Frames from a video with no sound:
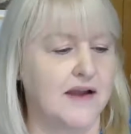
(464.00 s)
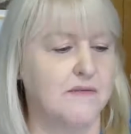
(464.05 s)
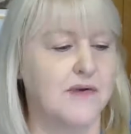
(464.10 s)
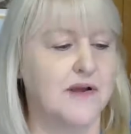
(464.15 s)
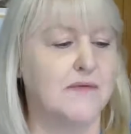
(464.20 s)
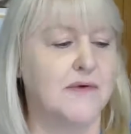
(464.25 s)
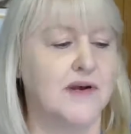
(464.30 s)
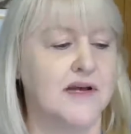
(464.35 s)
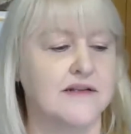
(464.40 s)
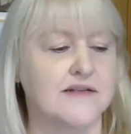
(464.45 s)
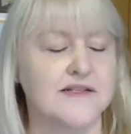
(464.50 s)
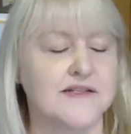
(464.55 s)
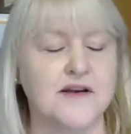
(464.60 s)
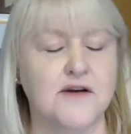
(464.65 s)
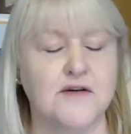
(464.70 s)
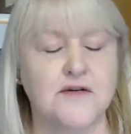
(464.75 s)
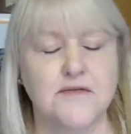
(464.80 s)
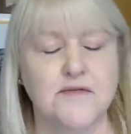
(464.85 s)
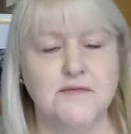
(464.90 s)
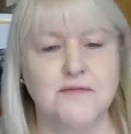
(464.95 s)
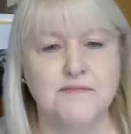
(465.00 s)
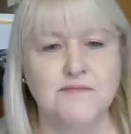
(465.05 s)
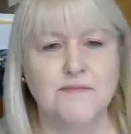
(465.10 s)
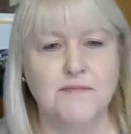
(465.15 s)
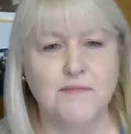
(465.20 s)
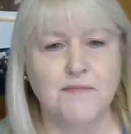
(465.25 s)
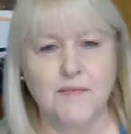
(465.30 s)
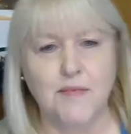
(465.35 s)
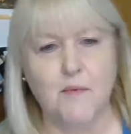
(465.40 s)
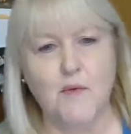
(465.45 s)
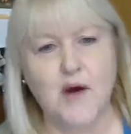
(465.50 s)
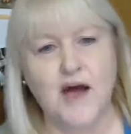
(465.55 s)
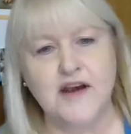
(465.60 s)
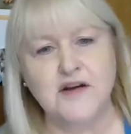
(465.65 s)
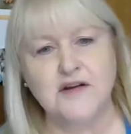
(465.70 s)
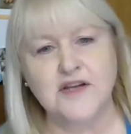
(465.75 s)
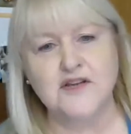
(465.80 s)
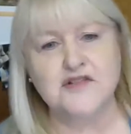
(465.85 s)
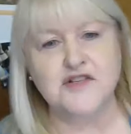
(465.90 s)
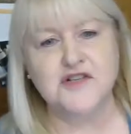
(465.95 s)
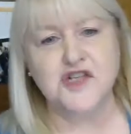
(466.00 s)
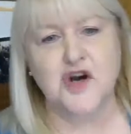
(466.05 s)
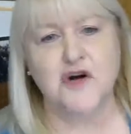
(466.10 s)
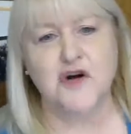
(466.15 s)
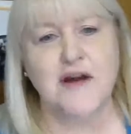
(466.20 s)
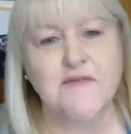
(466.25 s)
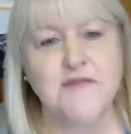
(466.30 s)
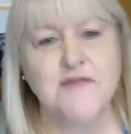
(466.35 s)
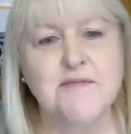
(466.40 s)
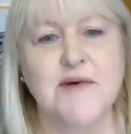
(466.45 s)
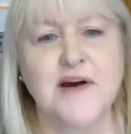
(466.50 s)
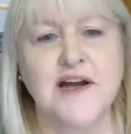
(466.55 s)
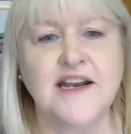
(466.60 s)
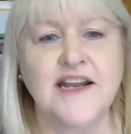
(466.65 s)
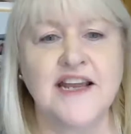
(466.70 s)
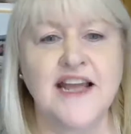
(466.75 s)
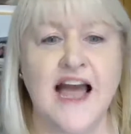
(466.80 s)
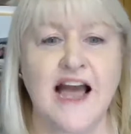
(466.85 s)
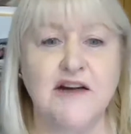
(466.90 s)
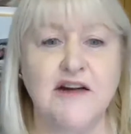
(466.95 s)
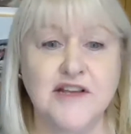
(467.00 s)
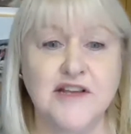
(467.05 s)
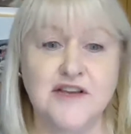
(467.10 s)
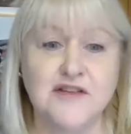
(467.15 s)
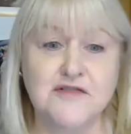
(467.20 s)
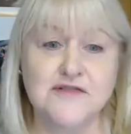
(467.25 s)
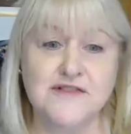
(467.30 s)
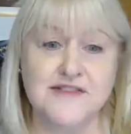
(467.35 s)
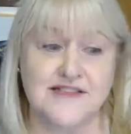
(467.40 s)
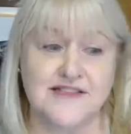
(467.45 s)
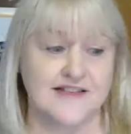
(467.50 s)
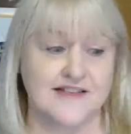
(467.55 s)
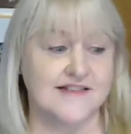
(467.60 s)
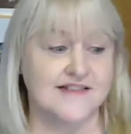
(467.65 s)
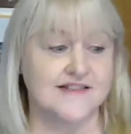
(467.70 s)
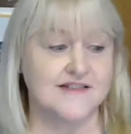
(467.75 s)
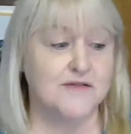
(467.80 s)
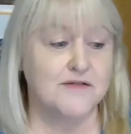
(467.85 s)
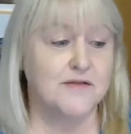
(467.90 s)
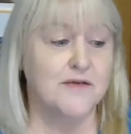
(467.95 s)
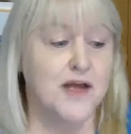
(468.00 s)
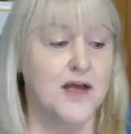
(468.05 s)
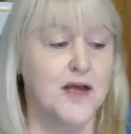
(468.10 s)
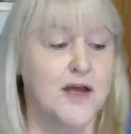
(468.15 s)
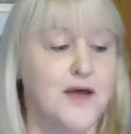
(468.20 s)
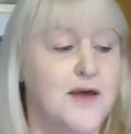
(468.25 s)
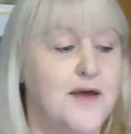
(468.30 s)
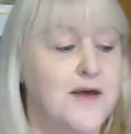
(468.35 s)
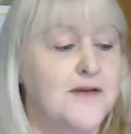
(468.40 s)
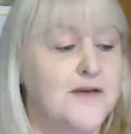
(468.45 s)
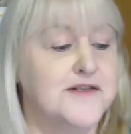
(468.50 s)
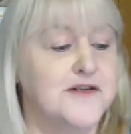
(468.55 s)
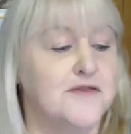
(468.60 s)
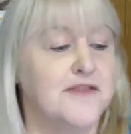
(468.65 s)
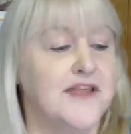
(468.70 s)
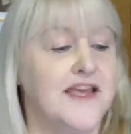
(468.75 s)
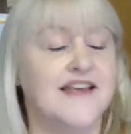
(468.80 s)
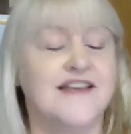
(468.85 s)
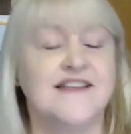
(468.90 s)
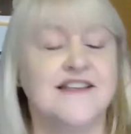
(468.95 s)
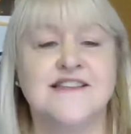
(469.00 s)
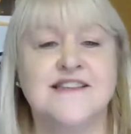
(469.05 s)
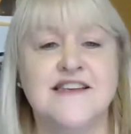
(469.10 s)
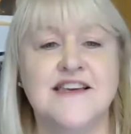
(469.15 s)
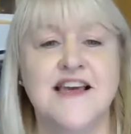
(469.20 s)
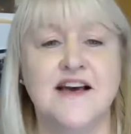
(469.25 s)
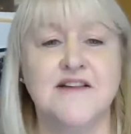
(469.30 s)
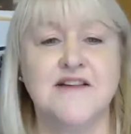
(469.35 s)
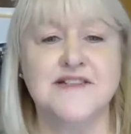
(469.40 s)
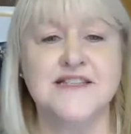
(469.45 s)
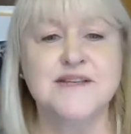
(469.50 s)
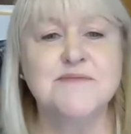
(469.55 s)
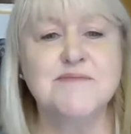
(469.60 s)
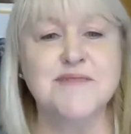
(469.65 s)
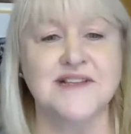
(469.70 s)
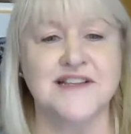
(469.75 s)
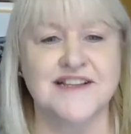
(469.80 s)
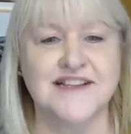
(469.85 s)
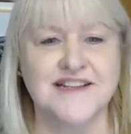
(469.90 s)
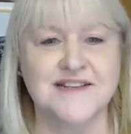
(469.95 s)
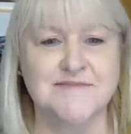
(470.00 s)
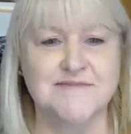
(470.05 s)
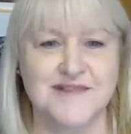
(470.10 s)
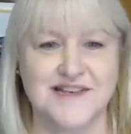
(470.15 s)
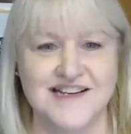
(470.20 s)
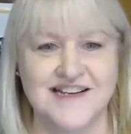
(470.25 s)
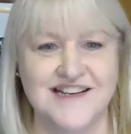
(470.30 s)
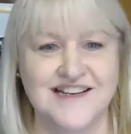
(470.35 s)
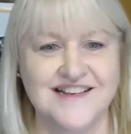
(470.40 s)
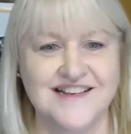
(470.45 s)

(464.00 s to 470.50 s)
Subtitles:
We will. So why don't you show everybody how to use this so they can see how simple it can be.